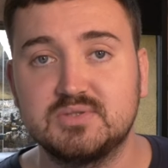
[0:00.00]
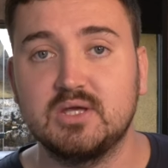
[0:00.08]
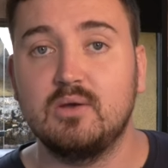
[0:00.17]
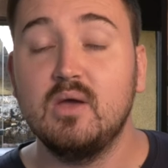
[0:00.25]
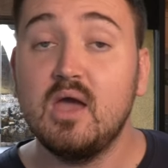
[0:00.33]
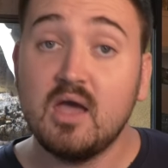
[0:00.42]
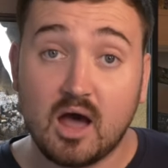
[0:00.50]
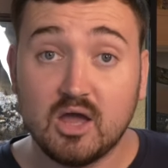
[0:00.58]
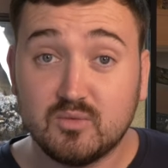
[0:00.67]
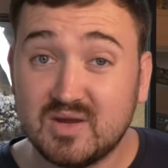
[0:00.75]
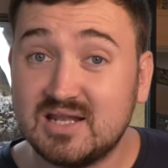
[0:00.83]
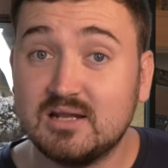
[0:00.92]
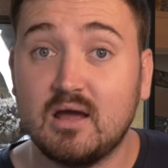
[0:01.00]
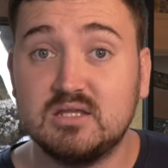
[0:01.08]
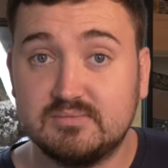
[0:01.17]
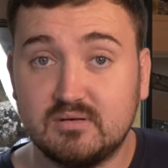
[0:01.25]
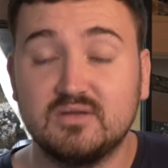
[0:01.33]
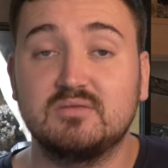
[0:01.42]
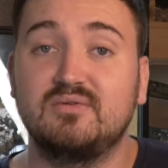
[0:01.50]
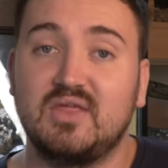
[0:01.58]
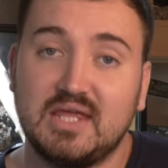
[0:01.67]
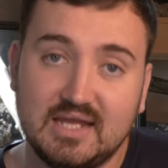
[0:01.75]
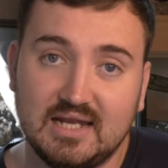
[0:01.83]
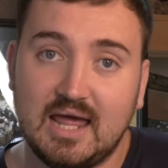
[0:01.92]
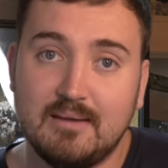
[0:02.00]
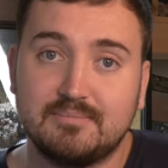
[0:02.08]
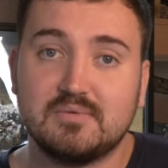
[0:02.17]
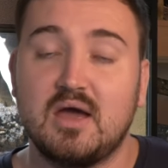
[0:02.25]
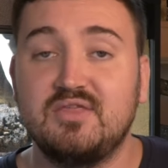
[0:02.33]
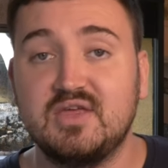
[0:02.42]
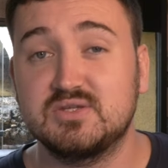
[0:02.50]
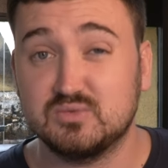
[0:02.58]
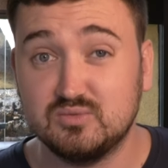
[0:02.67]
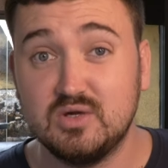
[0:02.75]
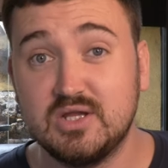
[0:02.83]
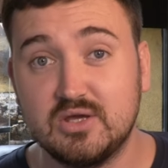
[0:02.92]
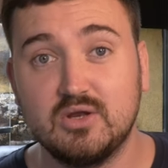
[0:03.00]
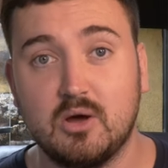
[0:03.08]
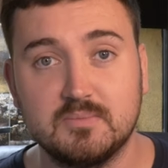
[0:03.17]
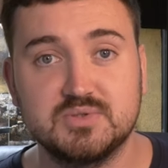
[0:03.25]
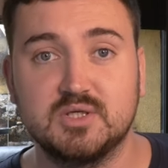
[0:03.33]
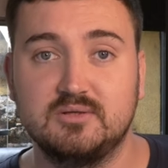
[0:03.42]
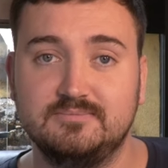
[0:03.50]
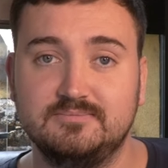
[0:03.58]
So I really like to provide them with a heat lamp. I think it's a really good option.